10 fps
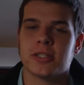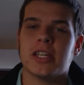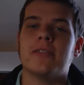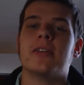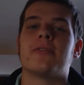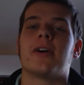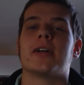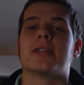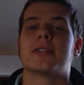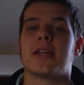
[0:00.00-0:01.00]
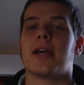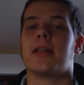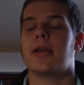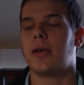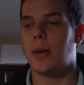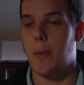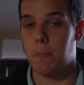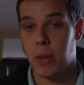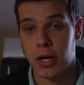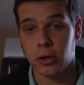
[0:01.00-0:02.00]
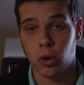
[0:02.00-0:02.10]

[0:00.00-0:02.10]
Because the deal is, even if I said